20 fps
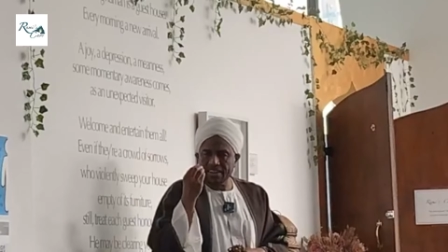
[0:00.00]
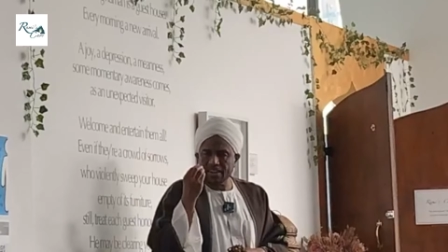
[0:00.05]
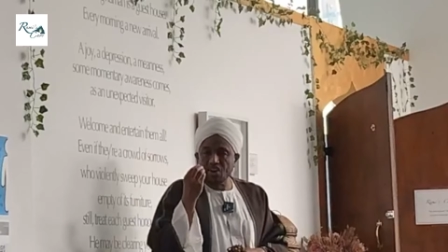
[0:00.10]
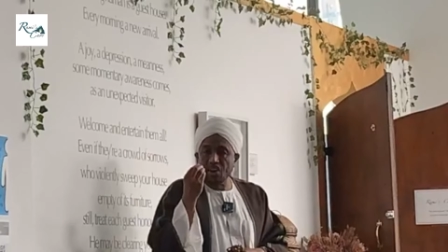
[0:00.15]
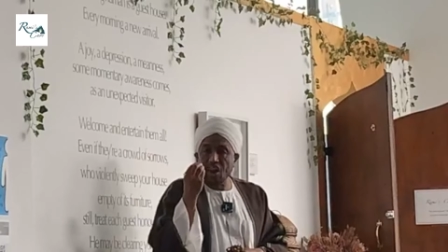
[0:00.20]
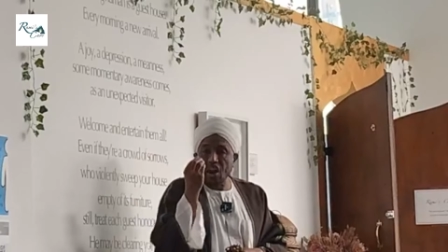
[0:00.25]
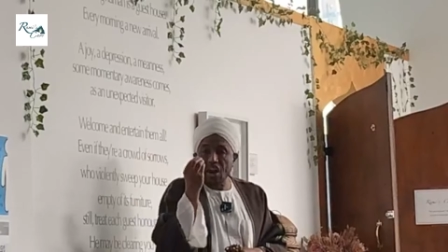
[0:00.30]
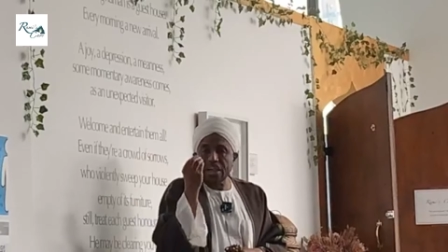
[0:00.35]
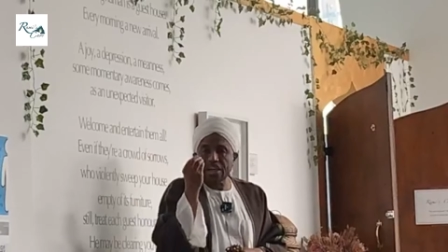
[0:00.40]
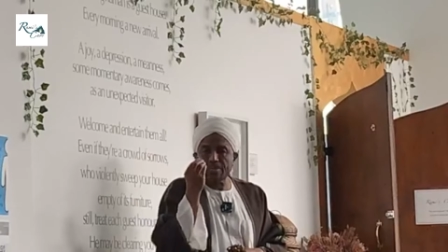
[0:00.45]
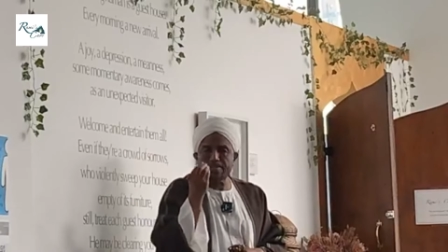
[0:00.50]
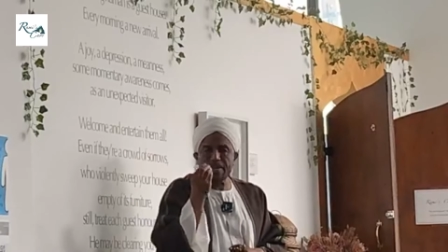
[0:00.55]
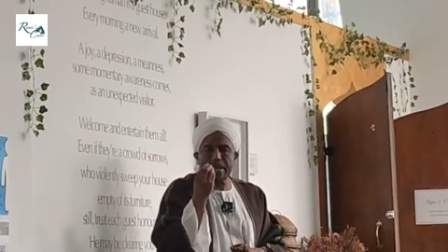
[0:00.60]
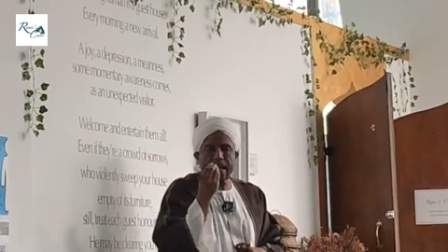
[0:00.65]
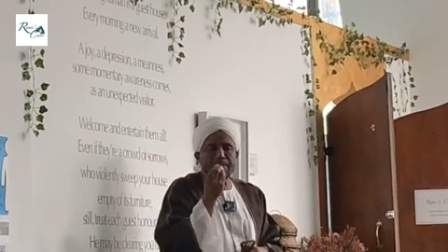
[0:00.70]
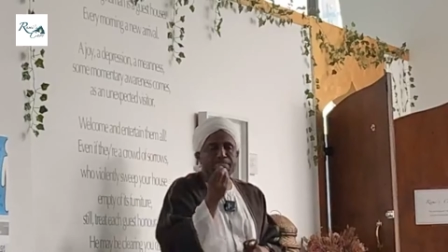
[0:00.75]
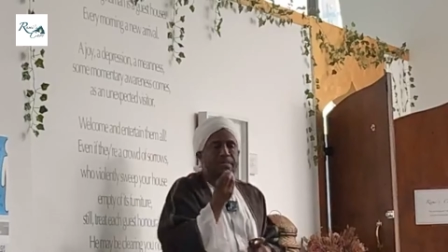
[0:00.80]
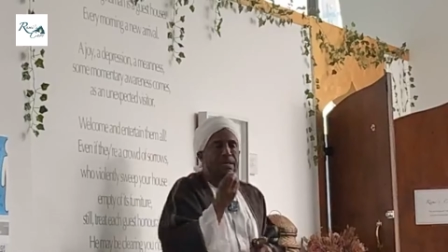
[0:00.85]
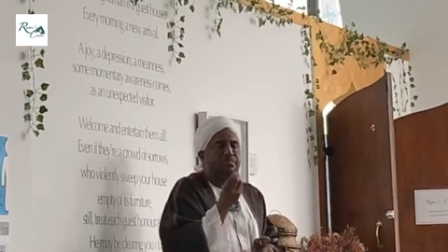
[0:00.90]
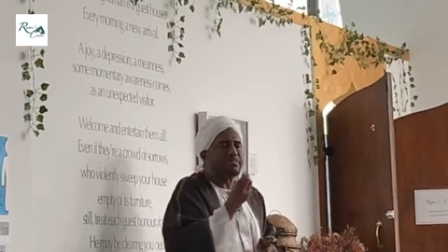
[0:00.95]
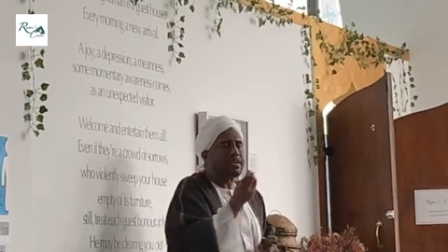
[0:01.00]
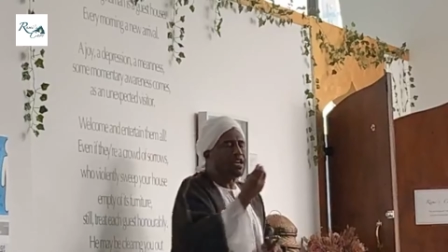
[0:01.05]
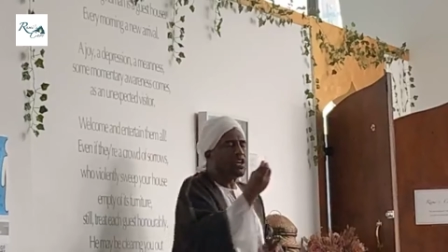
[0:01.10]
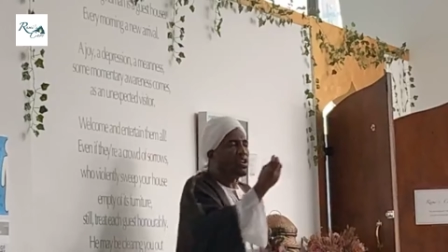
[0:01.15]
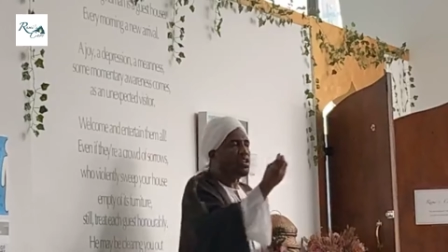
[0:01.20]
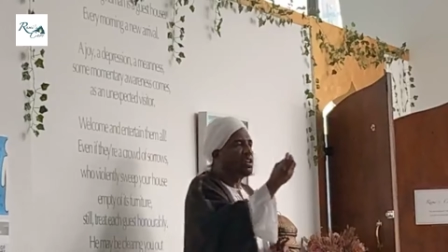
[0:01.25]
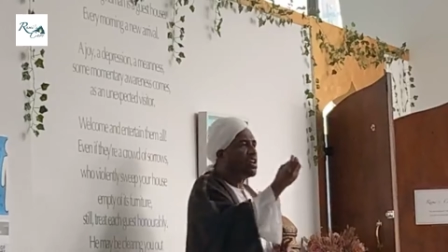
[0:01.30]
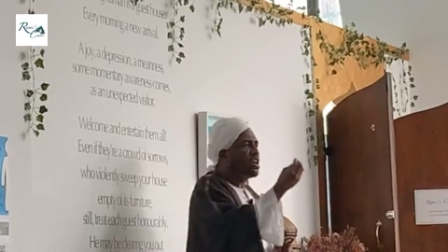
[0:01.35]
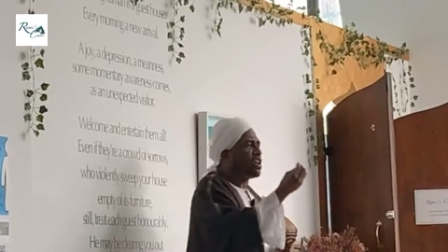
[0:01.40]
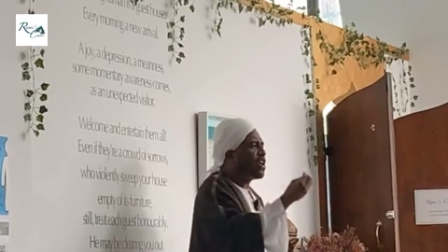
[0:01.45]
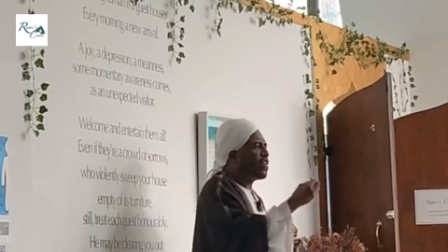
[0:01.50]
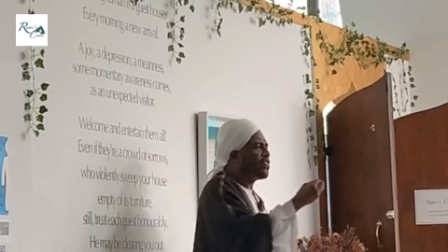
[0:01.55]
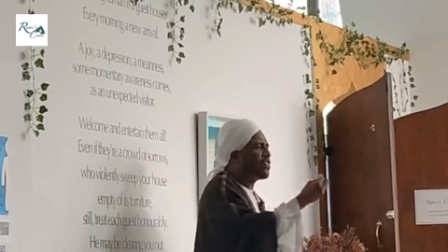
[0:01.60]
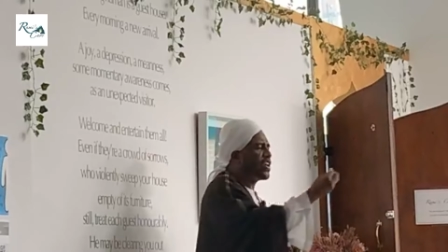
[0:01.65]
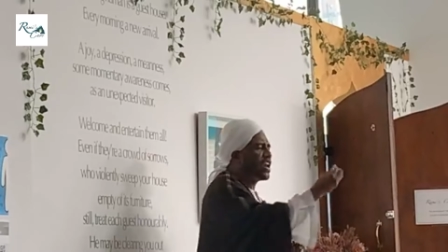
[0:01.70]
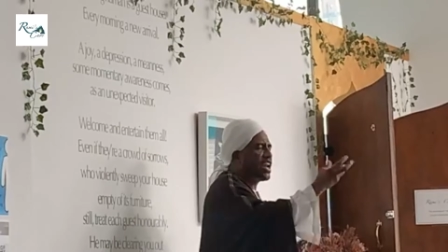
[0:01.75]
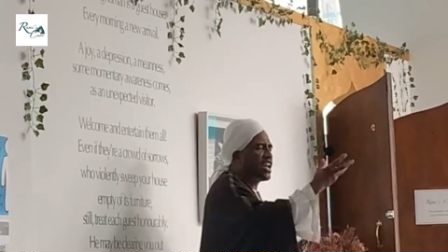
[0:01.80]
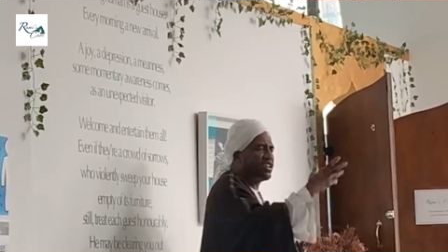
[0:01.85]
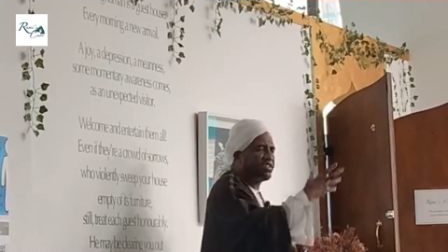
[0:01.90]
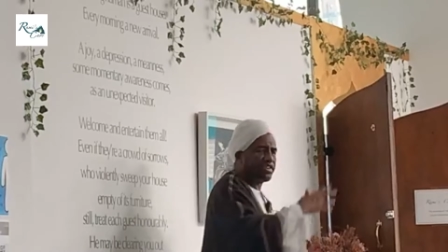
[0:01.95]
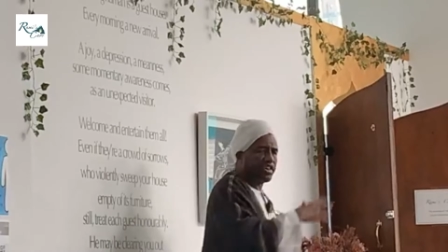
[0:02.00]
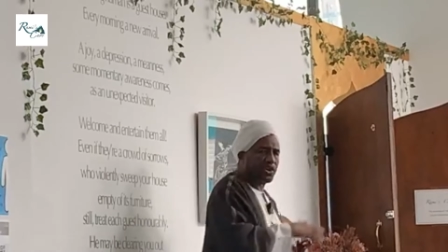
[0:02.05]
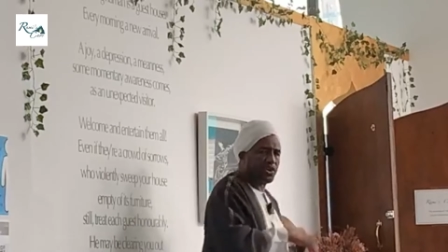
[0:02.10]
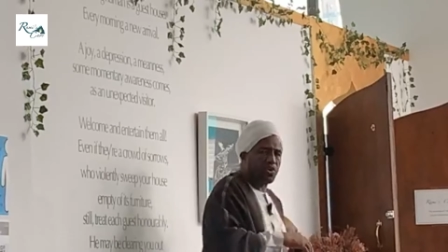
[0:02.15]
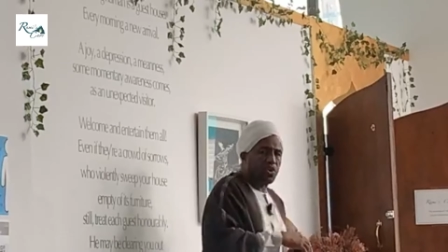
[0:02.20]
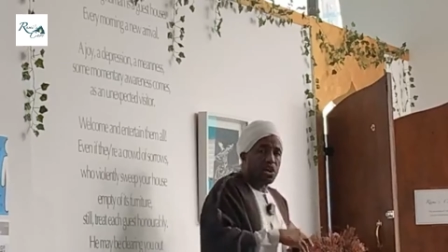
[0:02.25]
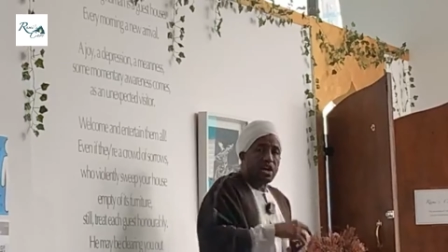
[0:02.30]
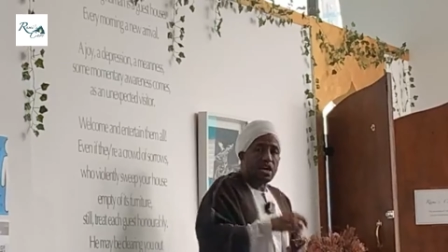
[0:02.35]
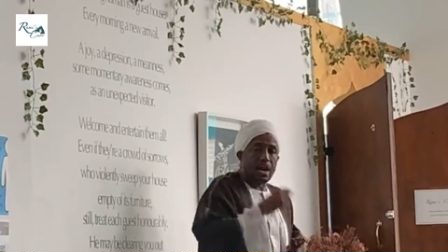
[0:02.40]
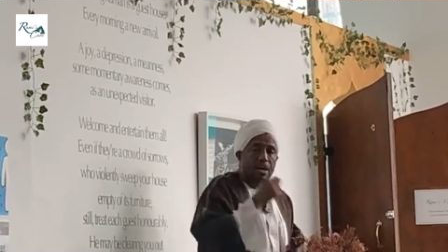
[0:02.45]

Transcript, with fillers: knowledge become the mean of releasing you.